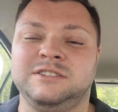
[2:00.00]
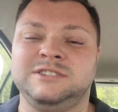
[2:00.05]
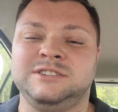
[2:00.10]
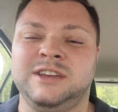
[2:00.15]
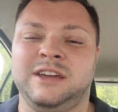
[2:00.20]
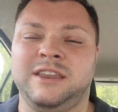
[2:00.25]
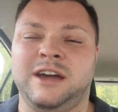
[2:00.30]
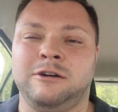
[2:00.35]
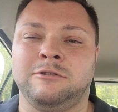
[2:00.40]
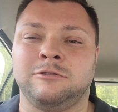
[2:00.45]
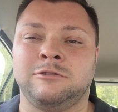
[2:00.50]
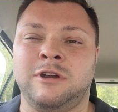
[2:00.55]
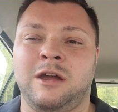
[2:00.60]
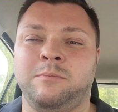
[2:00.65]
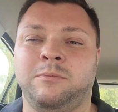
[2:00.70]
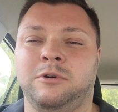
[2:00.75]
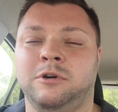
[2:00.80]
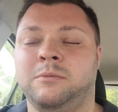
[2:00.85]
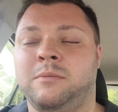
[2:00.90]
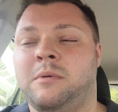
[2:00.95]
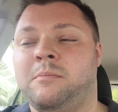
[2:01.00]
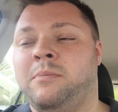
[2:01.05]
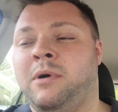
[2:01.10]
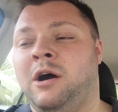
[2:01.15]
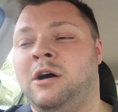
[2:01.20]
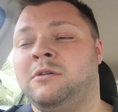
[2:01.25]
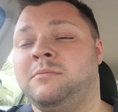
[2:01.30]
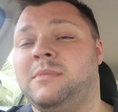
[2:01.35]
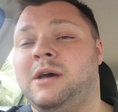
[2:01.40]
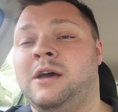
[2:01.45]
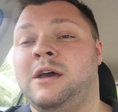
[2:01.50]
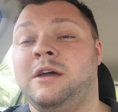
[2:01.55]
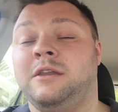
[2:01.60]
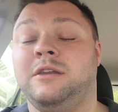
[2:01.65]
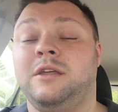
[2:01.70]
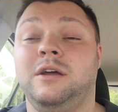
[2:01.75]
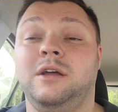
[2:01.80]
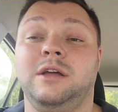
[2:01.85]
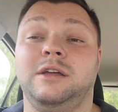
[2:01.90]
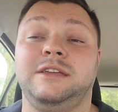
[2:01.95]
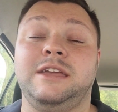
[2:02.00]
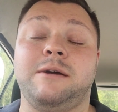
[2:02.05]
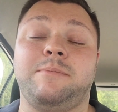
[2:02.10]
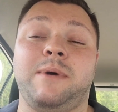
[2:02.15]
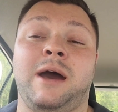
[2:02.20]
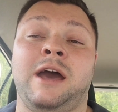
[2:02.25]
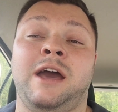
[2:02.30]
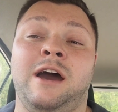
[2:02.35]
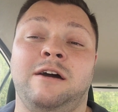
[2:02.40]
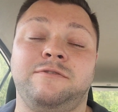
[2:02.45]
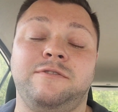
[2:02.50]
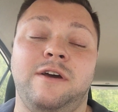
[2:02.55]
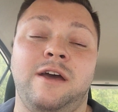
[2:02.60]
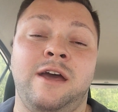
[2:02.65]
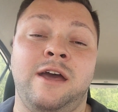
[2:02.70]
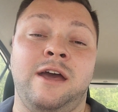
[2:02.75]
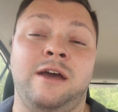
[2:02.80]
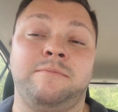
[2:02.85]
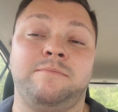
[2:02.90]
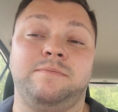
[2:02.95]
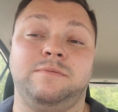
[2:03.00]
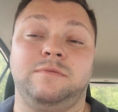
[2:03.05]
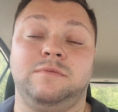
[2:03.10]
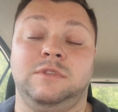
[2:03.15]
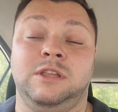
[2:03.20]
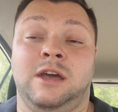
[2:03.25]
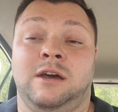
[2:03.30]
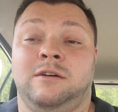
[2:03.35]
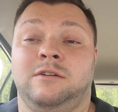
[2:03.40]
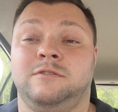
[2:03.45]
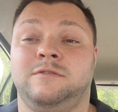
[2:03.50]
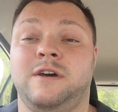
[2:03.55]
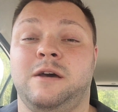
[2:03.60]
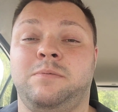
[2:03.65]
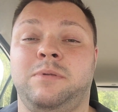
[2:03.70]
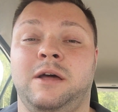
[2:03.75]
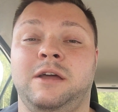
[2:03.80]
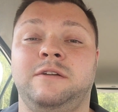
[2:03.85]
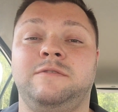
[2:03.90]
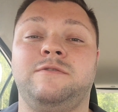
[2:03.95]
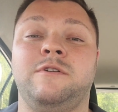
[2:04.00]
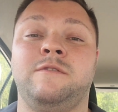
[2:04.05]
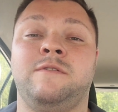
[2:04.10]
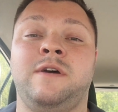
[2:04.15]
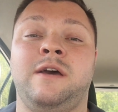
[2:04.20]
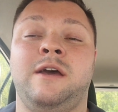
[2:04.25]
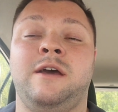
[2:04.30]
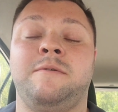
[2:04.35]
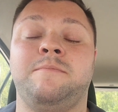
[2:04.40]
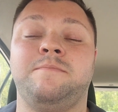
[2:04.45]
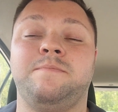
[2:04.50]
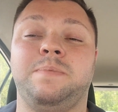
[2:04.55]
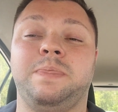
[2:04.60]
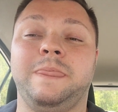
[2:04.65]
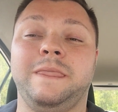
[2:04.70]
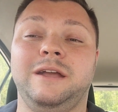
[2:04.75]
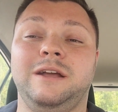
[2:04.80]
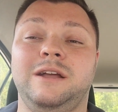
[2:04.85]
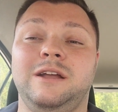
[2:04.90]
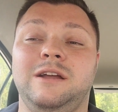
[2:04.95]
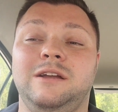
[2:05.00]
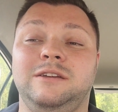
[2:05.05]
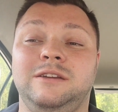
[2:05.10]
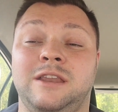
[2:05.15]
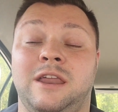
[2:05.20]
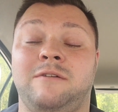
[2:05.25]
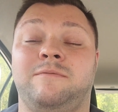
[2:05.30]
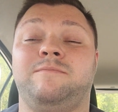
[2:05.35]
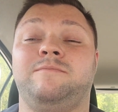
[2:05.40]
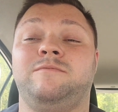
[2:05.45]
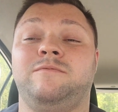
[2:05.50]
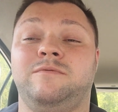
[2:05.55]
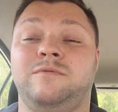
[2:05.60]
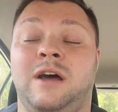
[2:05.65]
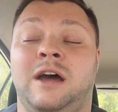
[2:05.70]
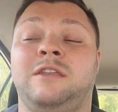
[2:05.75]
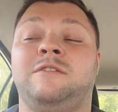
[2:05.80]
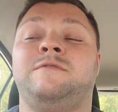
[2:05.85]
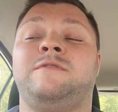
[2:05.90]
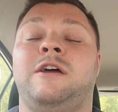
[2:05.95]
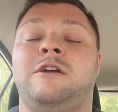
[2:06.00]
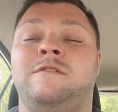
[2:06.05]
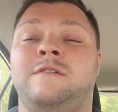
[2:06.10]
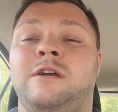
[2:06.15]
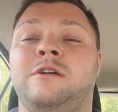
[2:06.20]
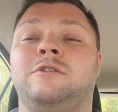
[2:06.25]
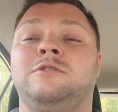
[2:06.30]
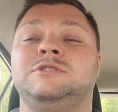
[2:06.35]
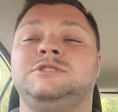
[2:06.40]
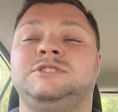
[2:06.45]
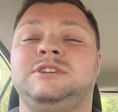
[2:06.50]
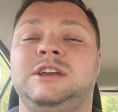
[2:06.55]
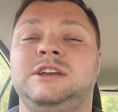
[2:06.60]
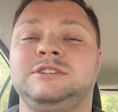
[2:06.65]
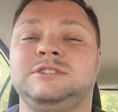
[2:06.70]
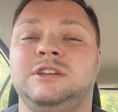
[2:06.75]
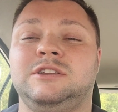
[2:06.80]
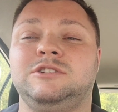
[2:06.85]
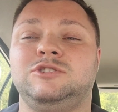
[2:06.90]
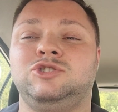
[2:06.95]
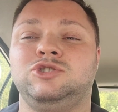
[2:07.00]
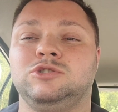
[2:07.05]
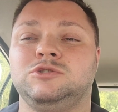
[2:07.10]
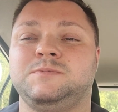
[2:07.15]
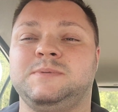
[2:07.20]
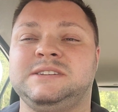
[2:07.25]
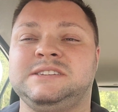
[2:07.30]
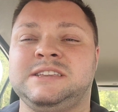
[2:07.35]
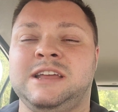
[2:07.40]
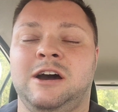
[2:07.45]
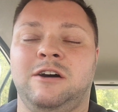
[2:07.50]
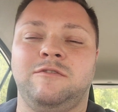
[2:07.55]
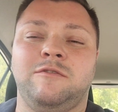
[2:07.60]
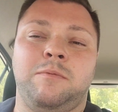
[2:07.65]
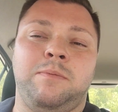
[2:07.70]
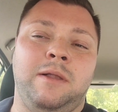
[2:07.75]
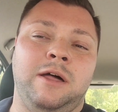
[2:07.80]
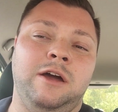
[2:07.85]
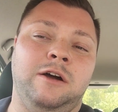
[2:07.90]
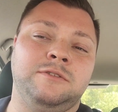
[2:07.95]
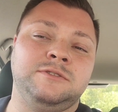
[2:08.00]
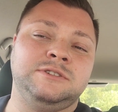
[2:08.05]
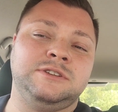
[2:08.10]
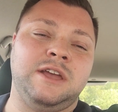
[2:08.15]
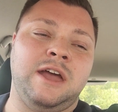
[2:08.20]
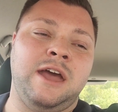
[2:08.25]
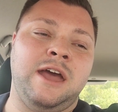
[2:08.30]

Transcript: said I regret putting him at bottom, and yep, I have. Yeah, fair play for them. You know, had a very, very good season, just missing out on the playoffs.